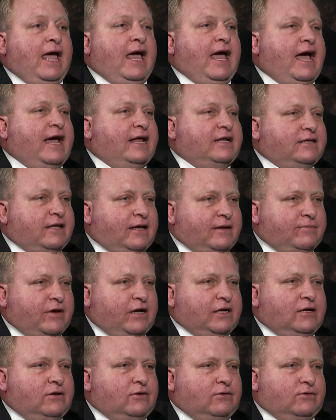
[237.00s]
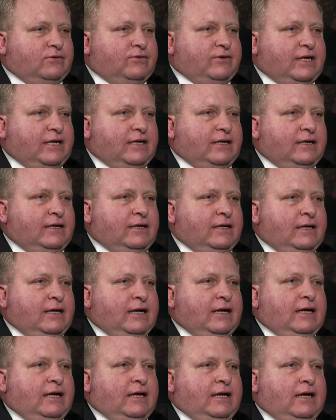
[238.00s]
anti-money laundering.
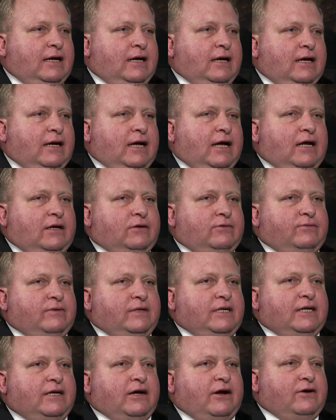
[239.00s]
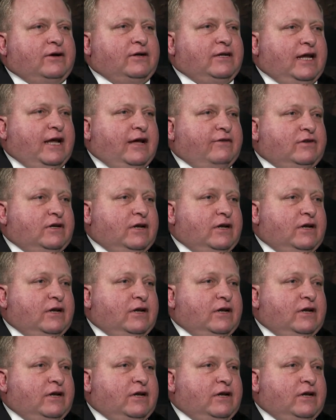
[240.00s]
And we currently have a